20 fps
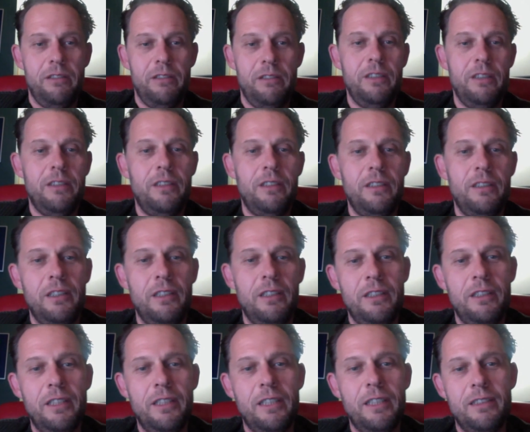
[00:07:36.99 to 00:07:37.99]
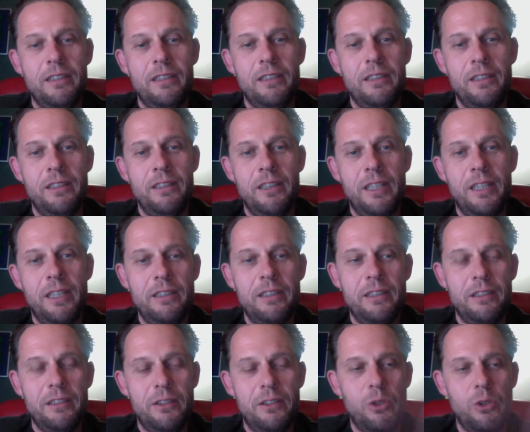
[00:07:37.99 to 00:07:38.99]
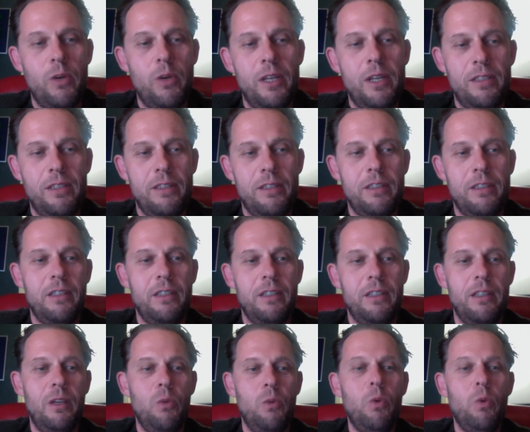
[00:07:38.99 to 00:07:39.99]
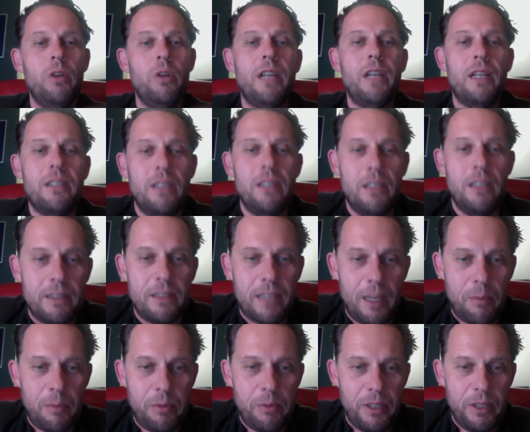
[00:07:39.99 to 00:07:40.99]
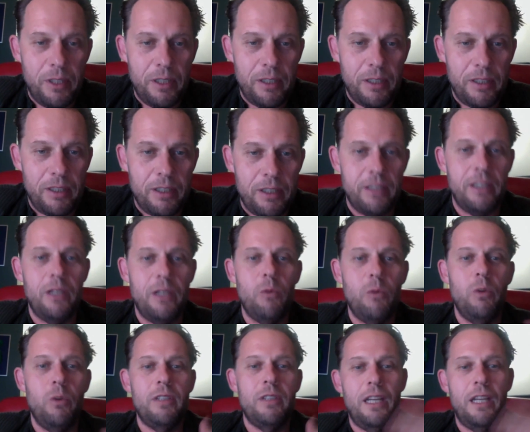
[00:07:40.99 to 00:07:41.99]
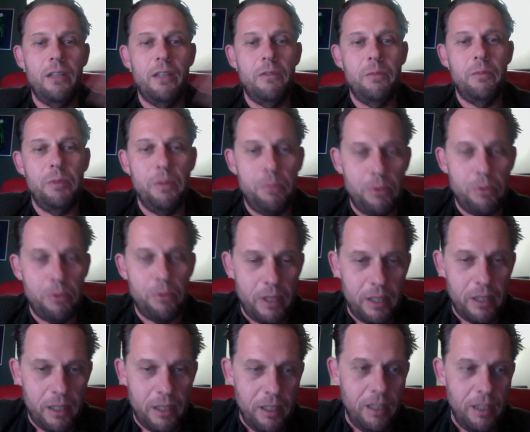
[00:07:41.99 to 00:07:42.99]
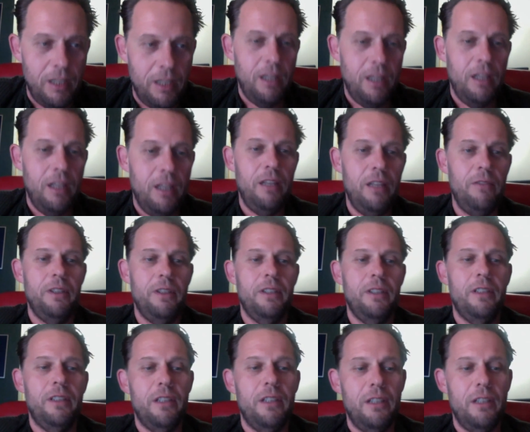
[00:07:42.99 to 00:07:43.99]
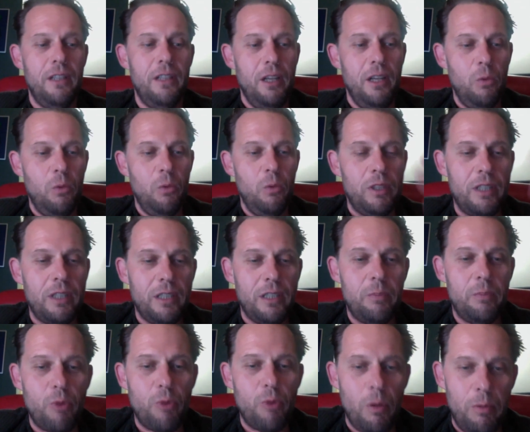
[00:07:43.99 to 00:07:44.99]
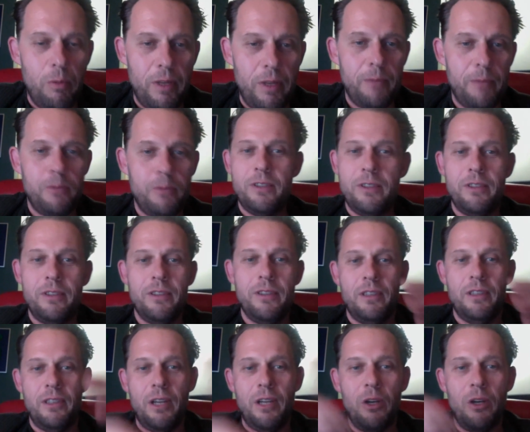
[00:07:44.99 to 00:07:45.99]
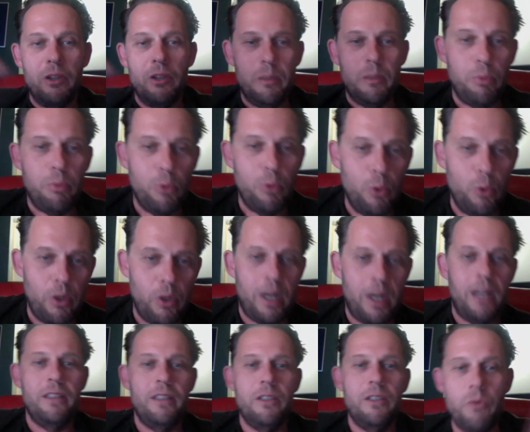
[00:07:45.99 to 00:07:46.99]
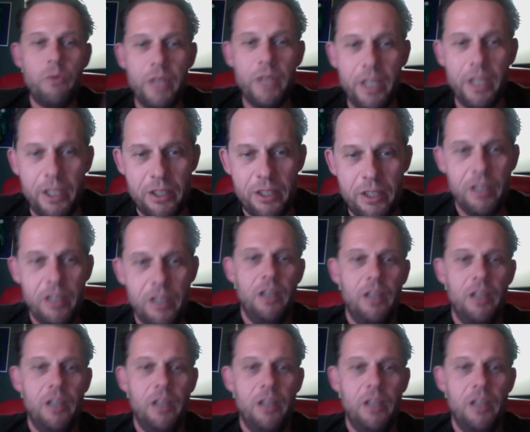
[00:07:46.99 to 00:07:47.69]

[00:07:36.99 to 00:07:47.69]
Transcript: It doesn't show us what actually is happening there. Yeah, what kind of people are living there? What are the problems? Are they poor? Are they rich?